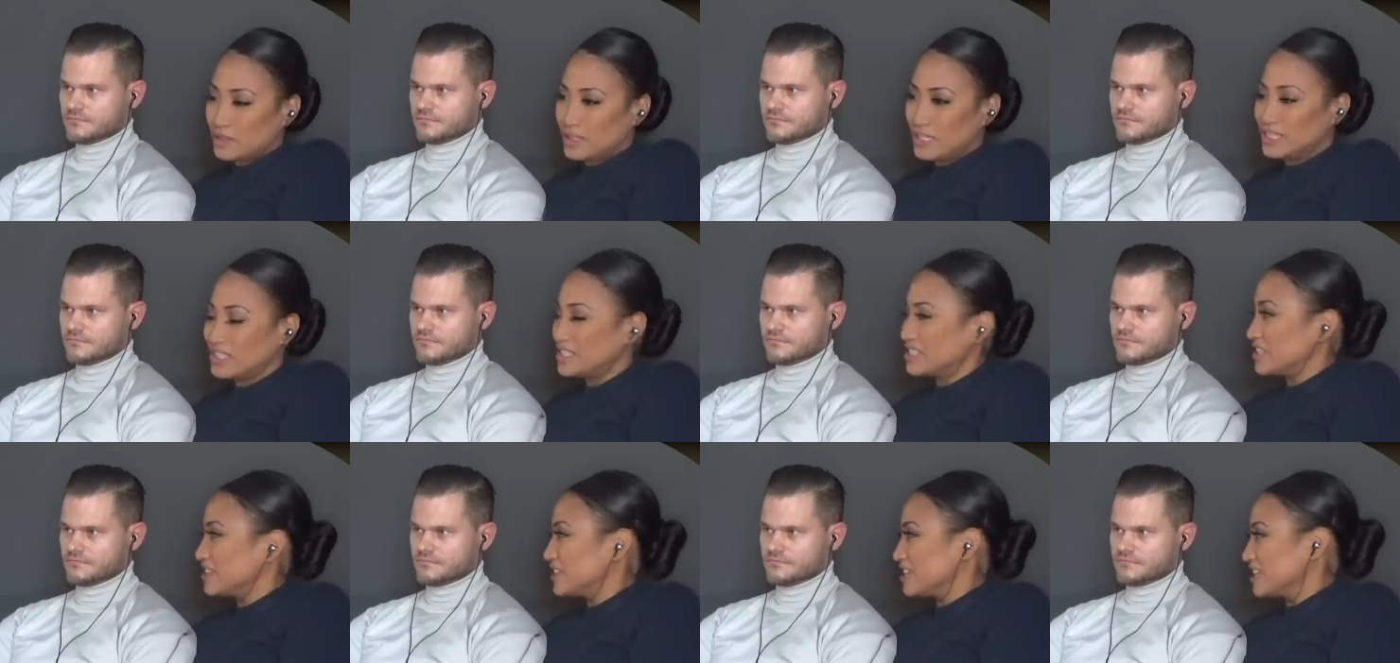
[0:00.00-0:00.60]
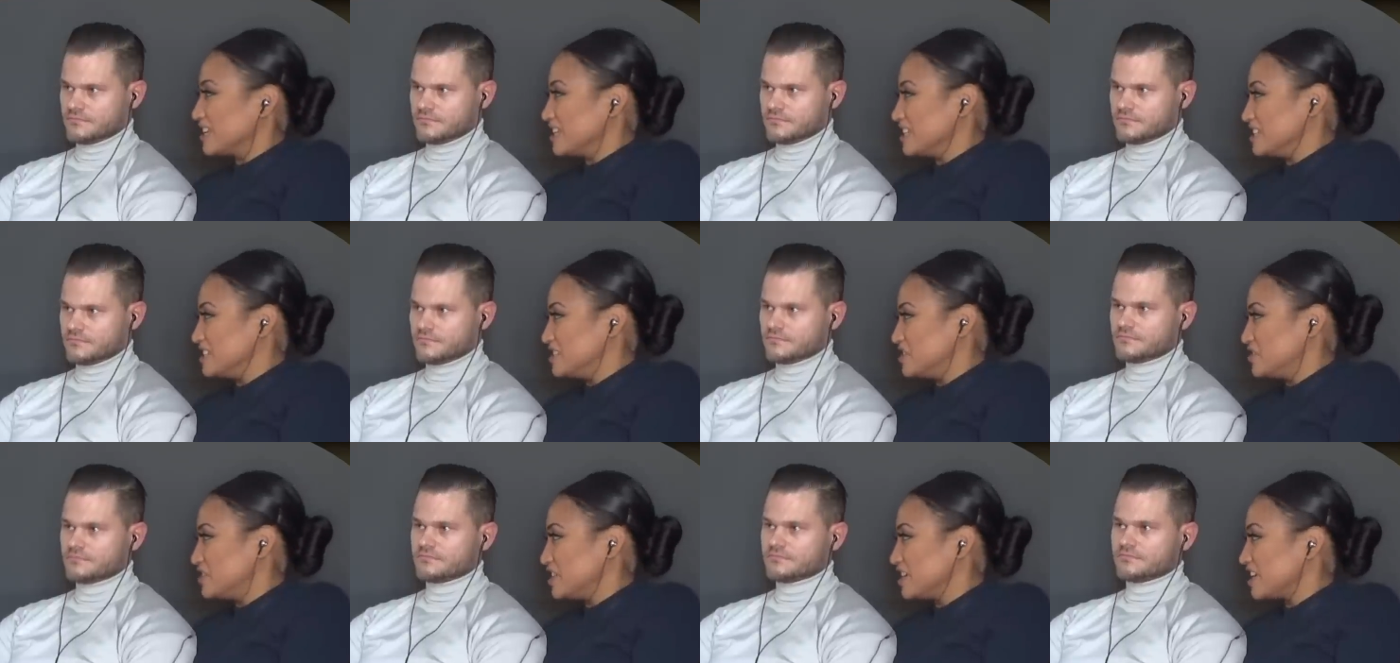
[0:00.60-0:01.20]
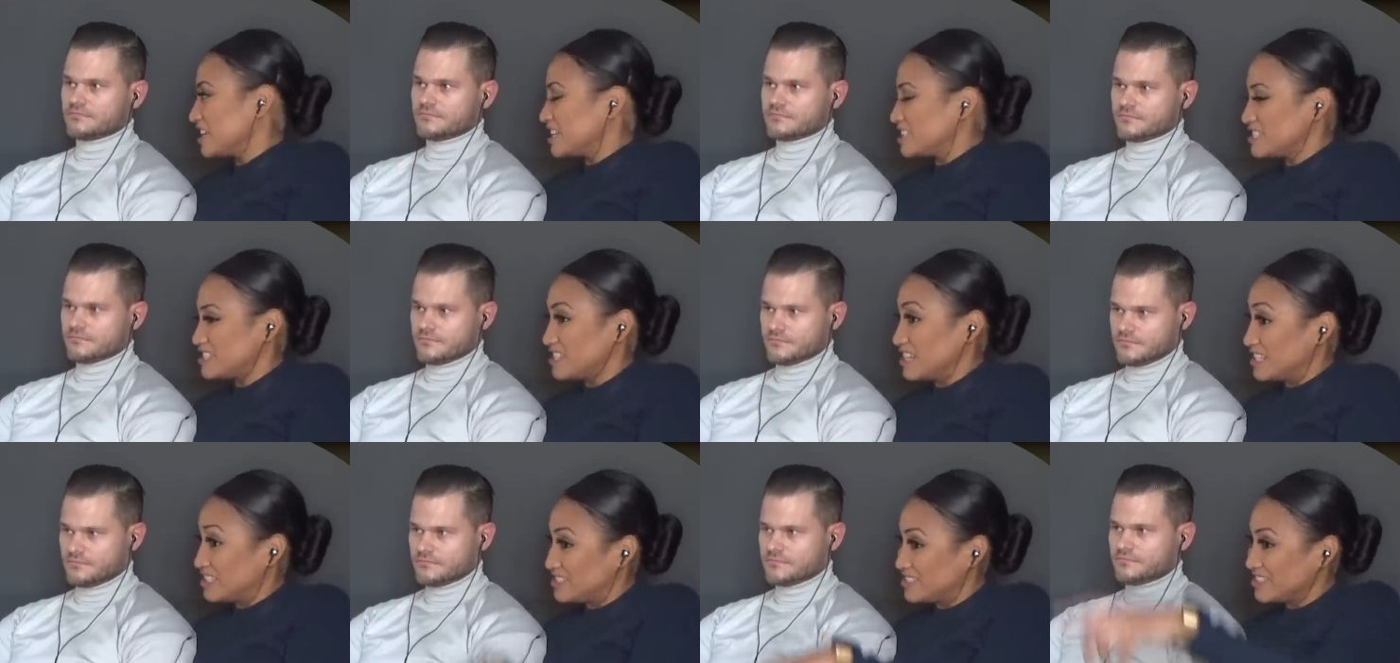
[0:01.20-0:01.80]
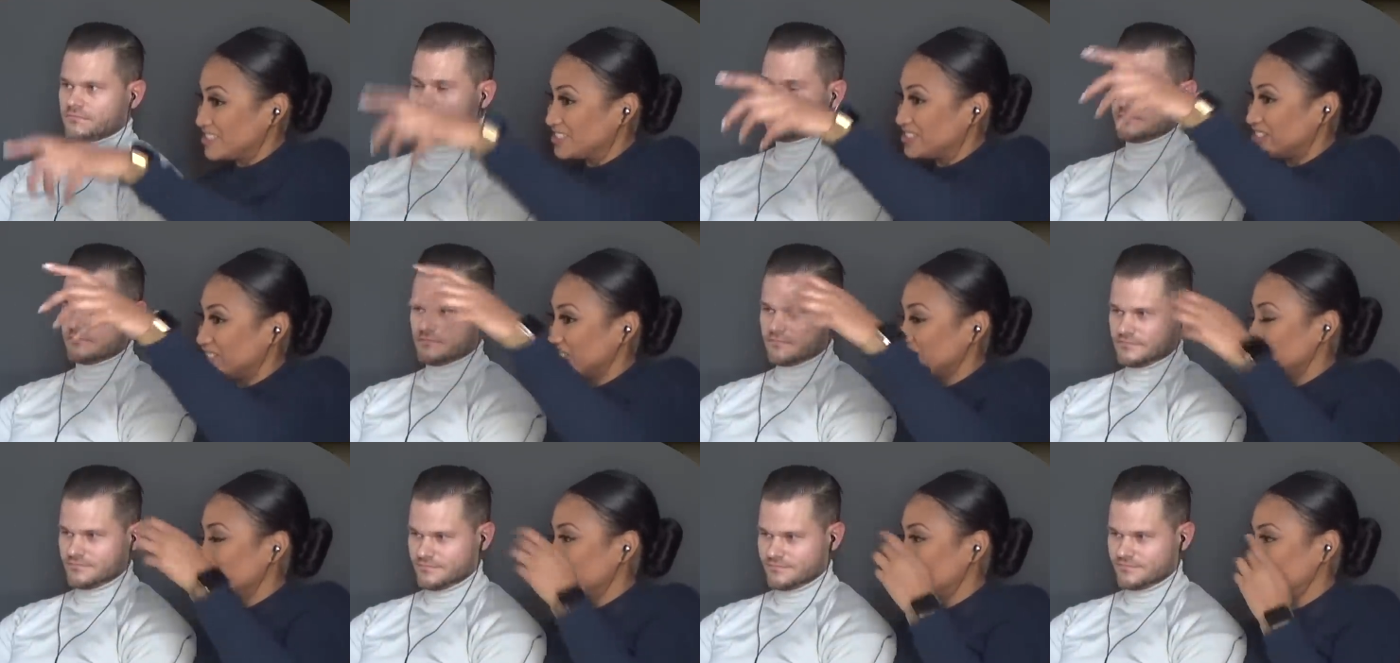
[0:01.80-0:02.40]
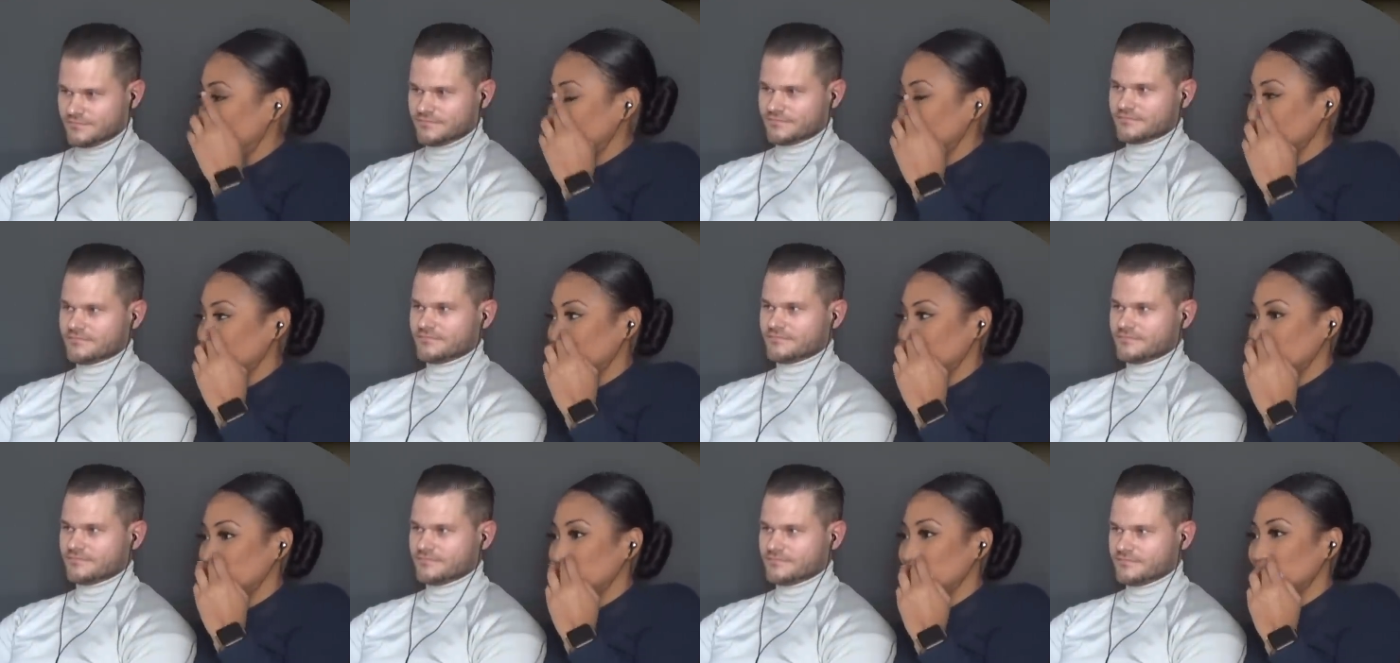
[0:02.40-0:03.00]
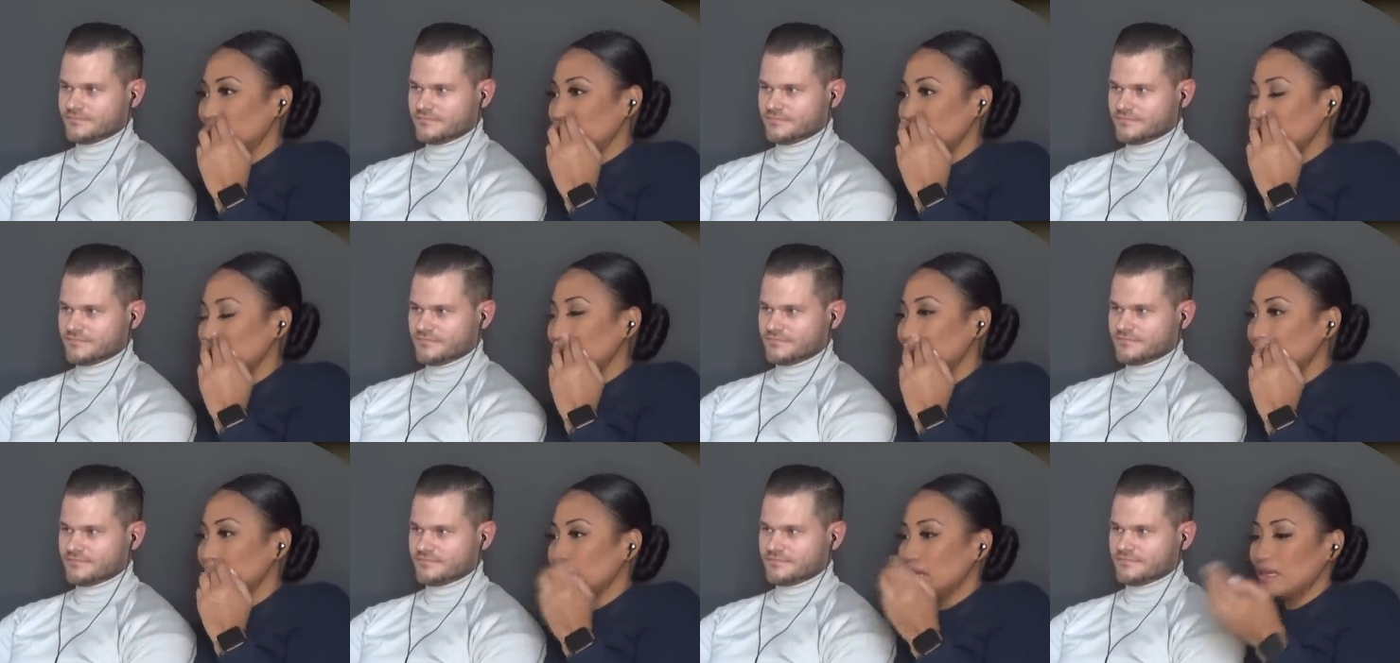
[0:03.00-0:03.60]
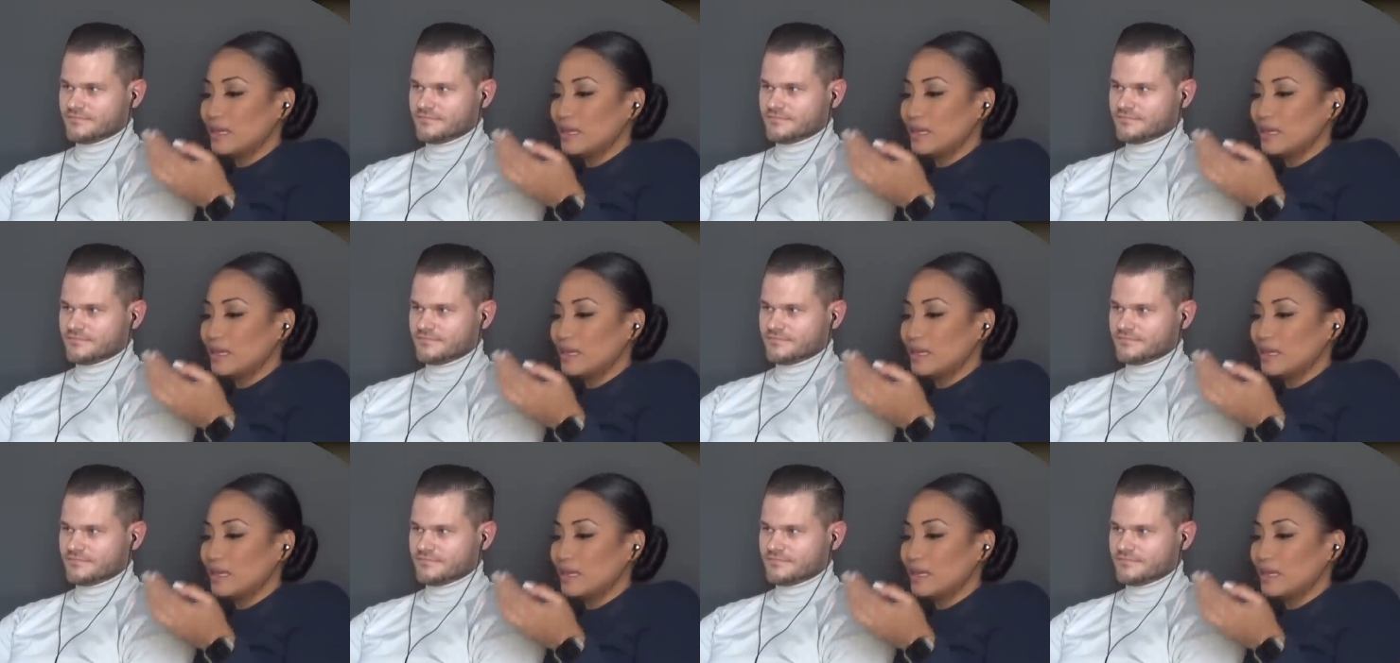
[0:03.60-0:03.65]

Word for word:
Speaker 1: There's something in his drink. As I told you, she's not drinking.